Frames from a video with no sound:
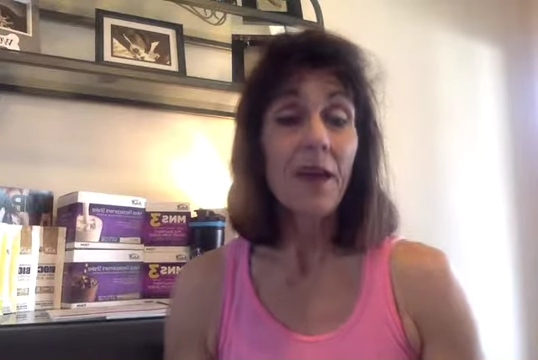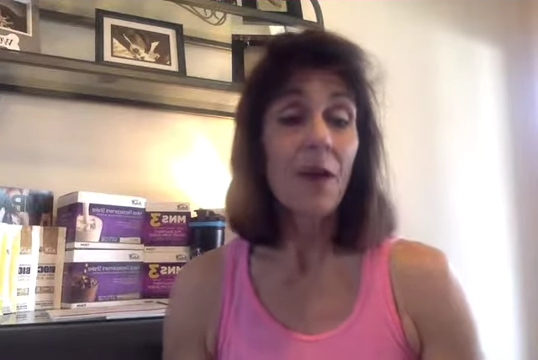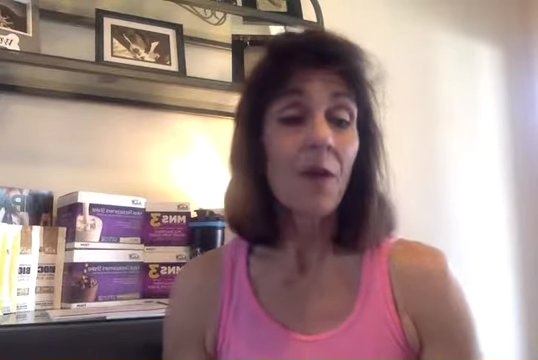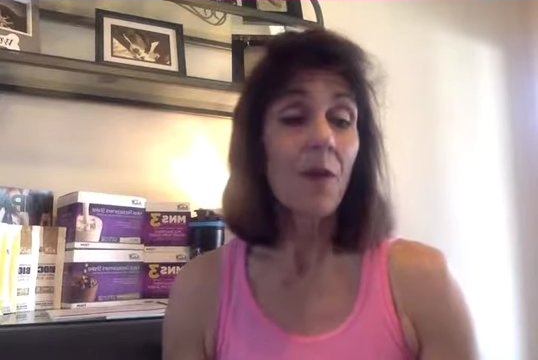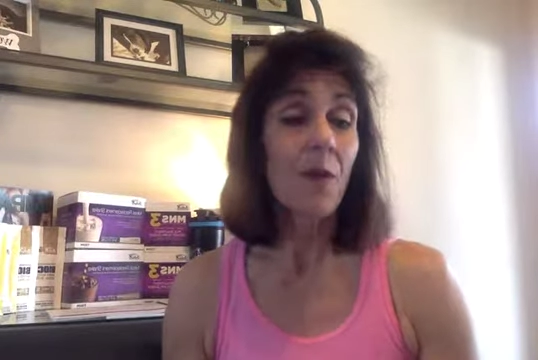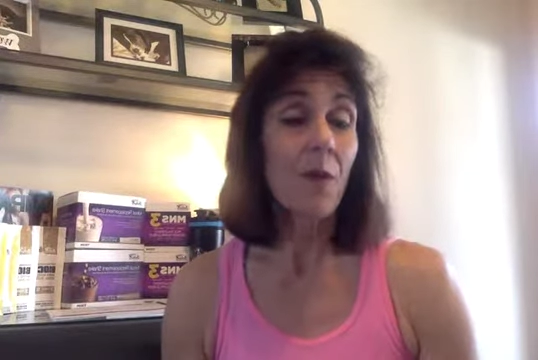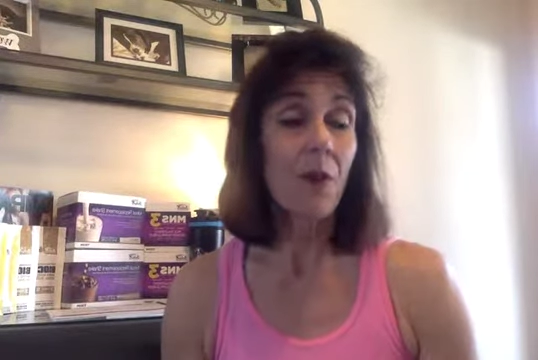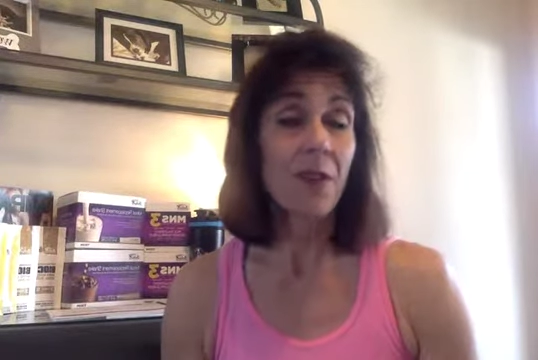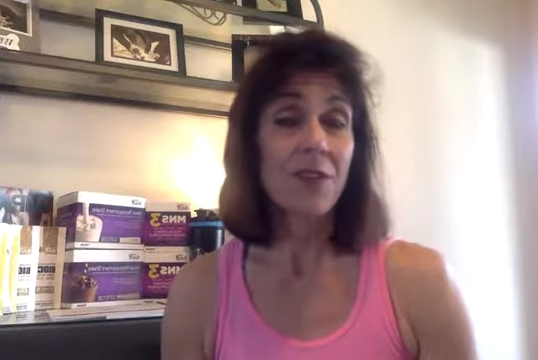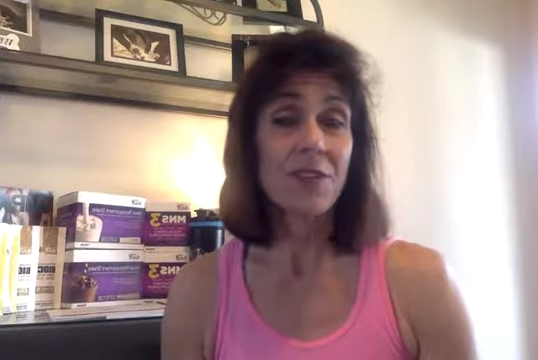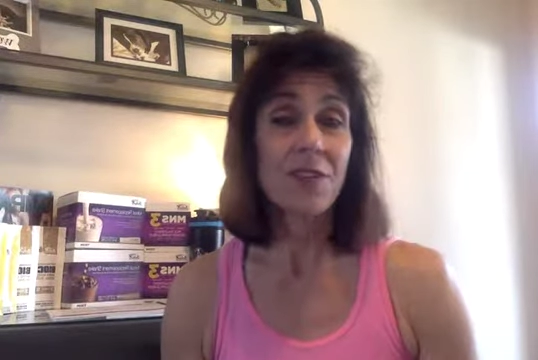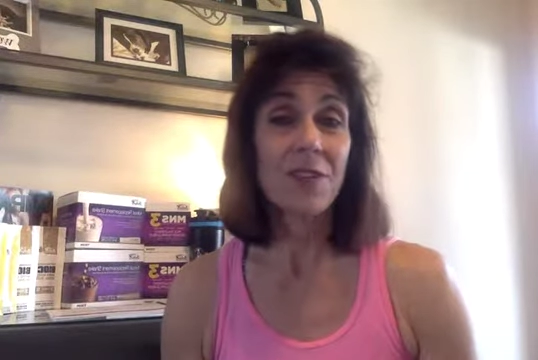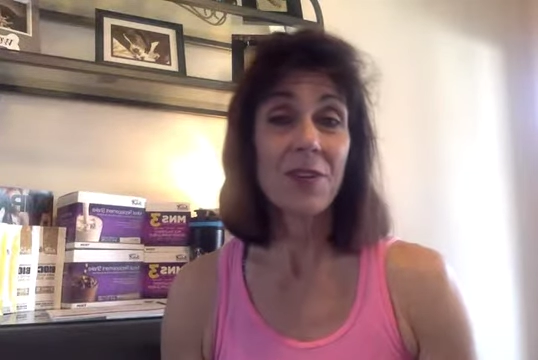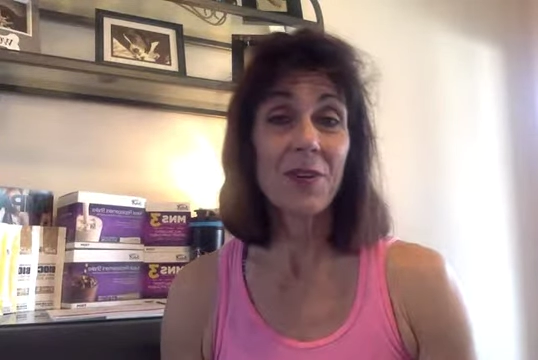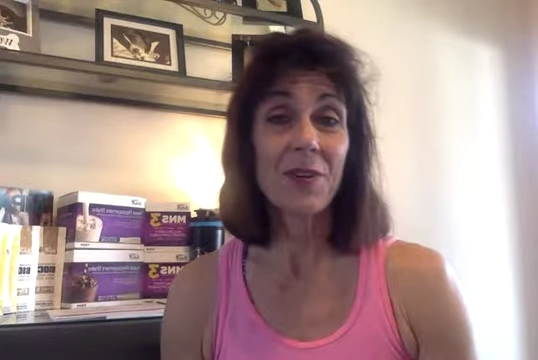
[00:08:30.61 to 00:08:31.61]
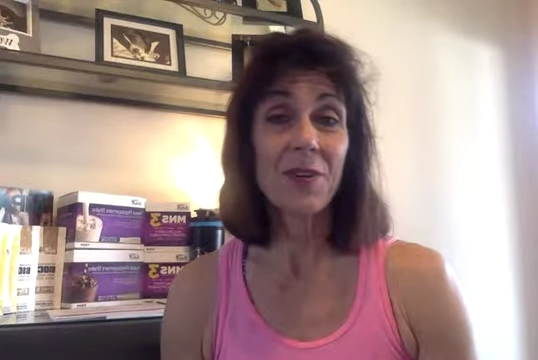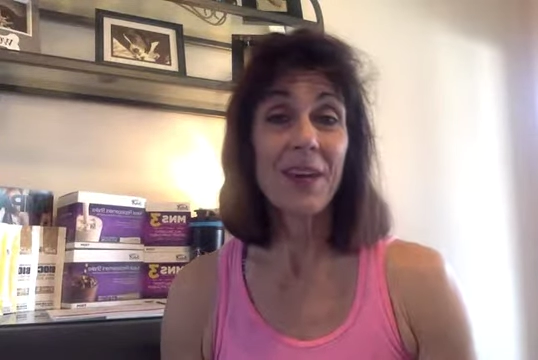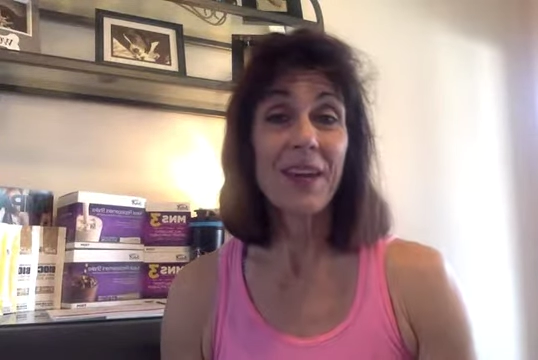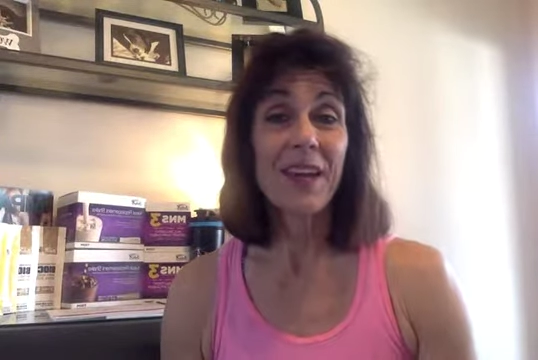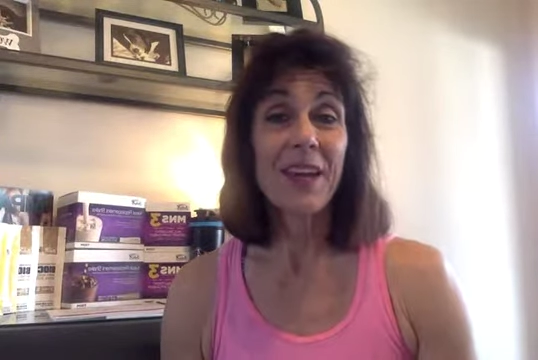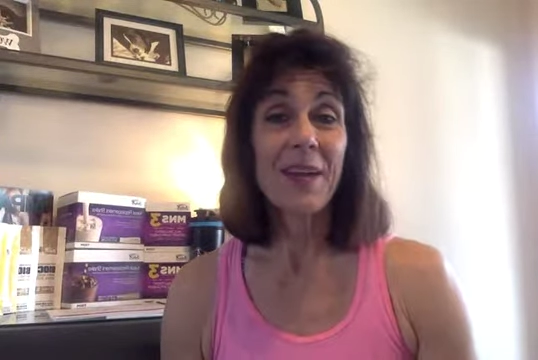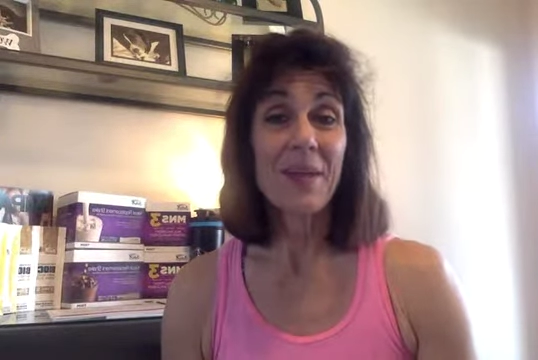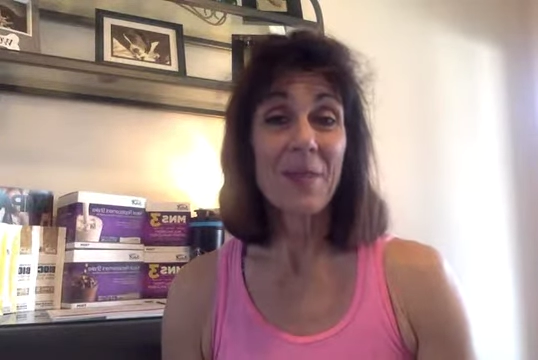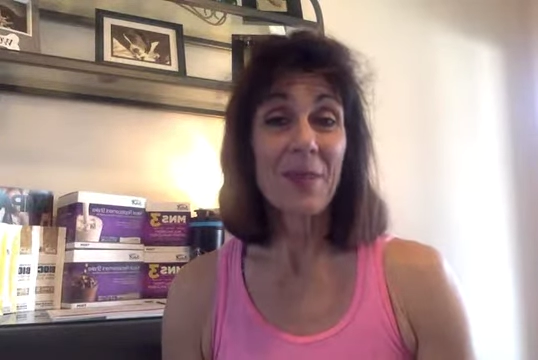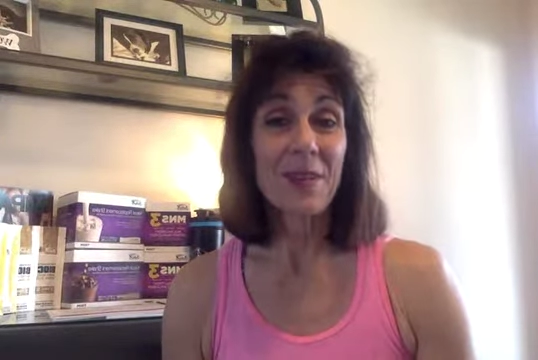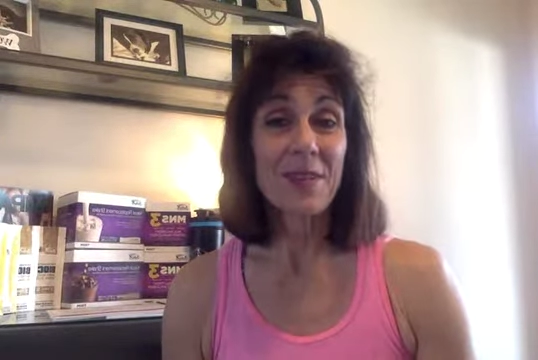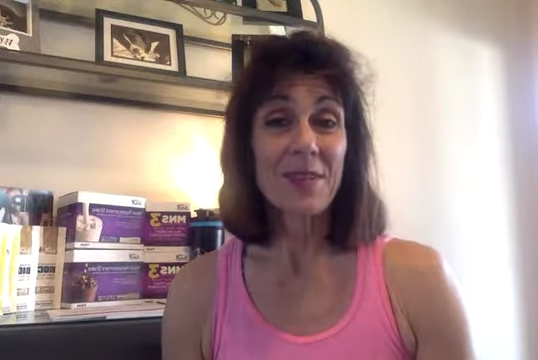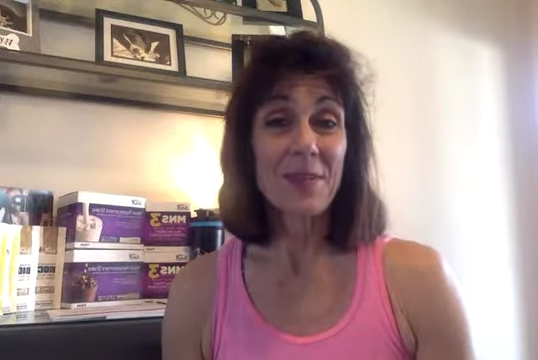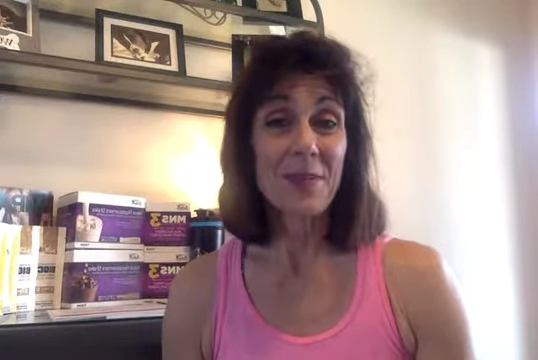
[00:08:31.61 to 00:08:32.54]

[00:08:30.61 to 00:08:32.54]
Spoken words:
we want to embrace the